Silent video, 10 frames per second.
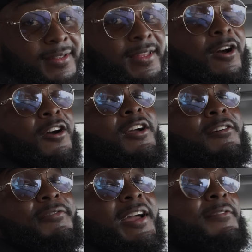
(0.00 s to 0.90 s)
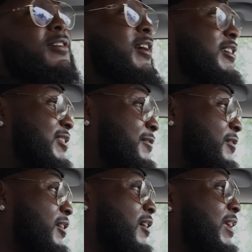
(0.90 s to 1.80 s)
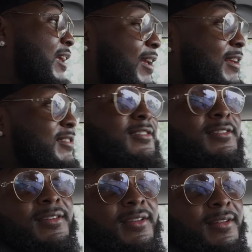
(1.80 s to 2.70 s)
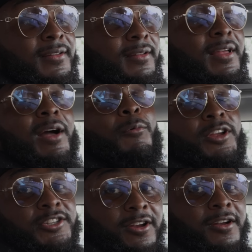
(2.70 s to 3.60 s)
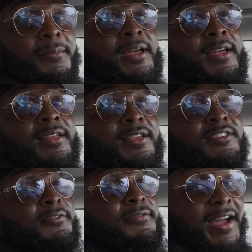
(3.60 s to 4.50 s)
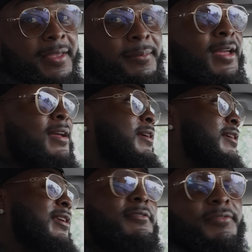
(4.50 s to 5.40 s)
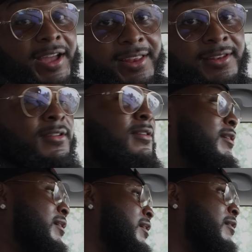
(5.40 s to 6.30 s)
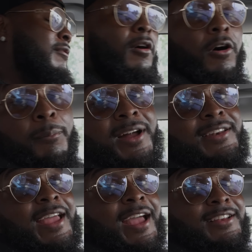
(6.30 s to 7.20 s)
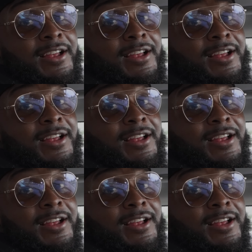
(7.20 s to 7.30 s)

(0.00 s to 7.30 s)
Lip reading: All y'all fighting for custody for y'all kids, I'm with y'all, man. It's a fight, man. Keep fighting. For all my dads